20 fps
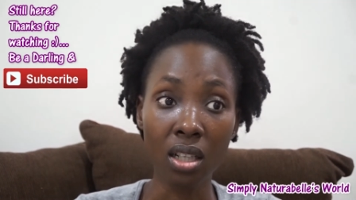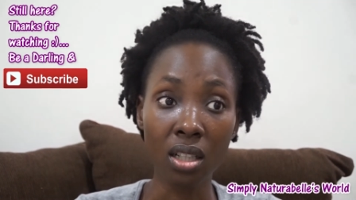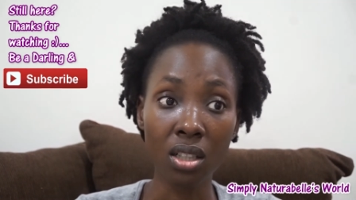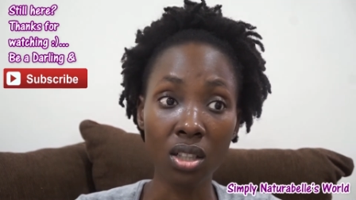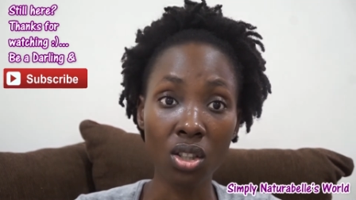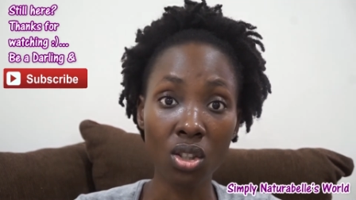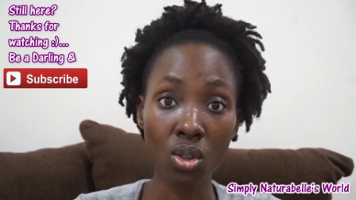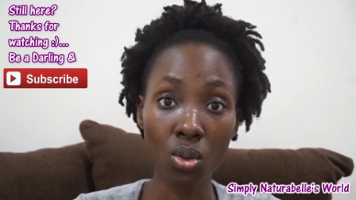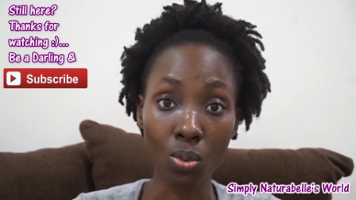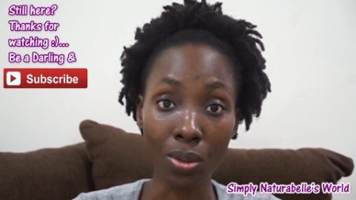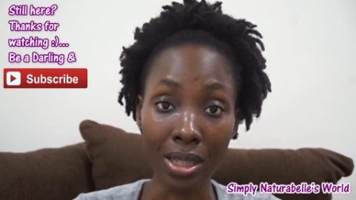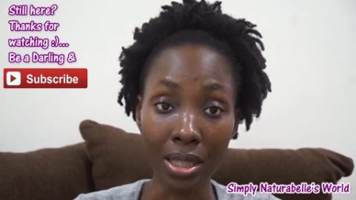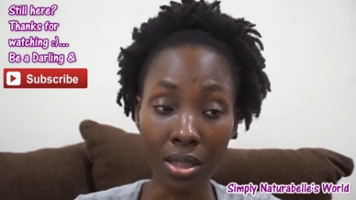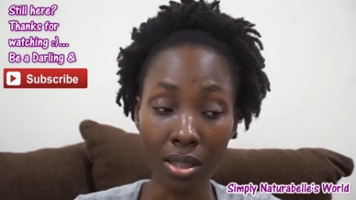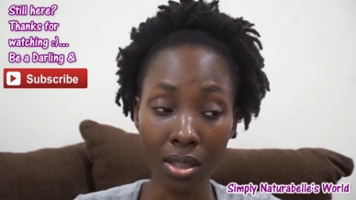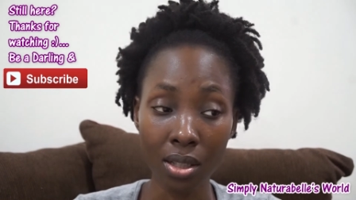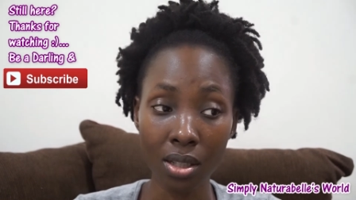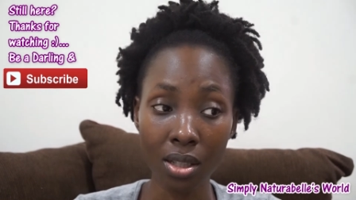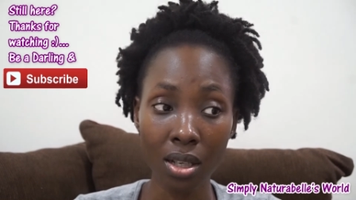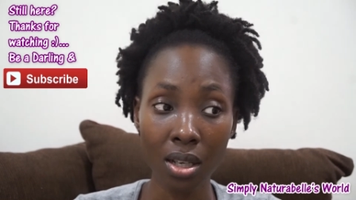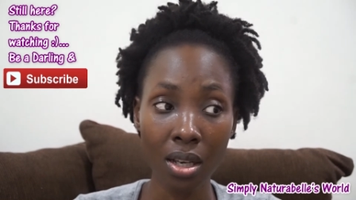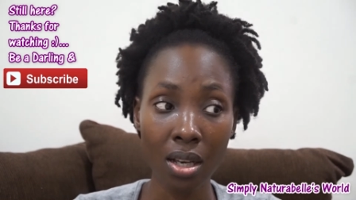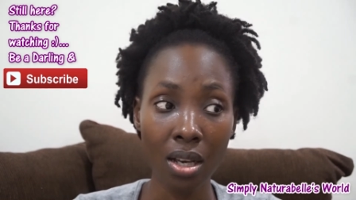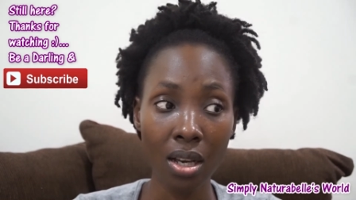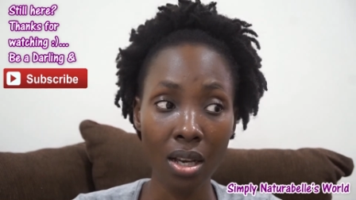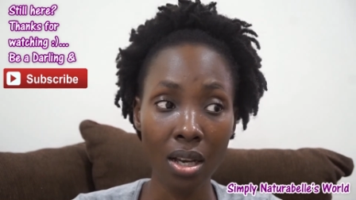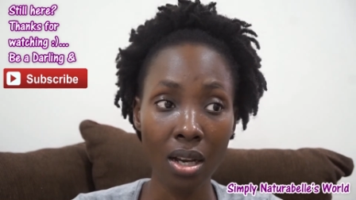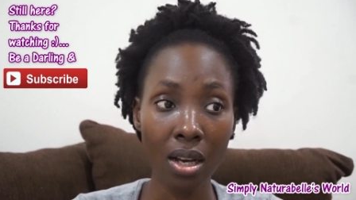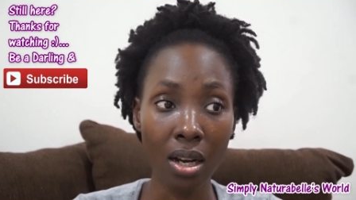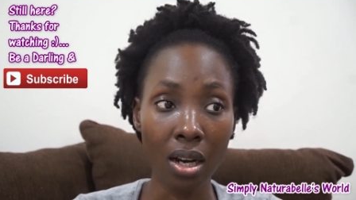sweet
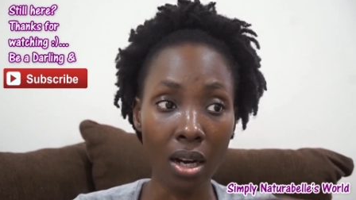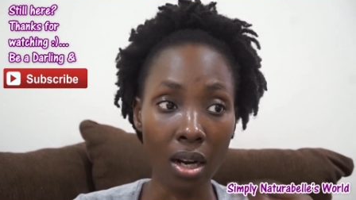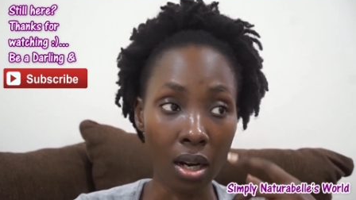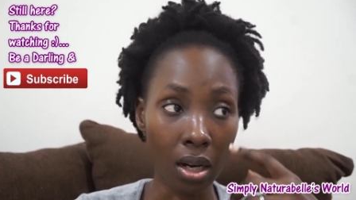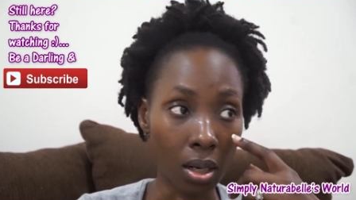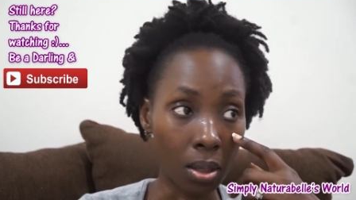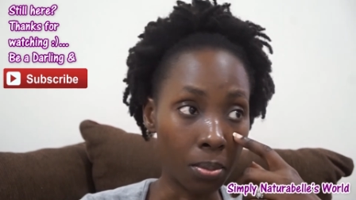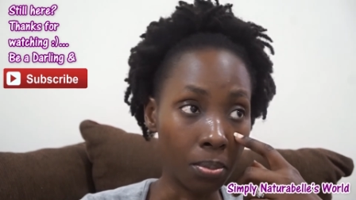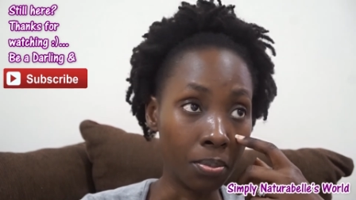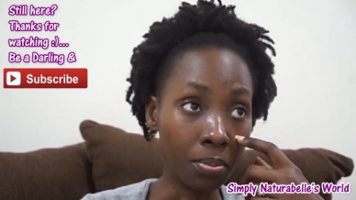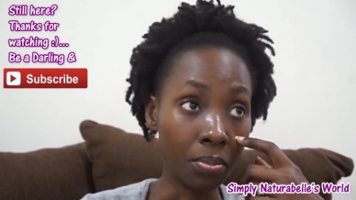um,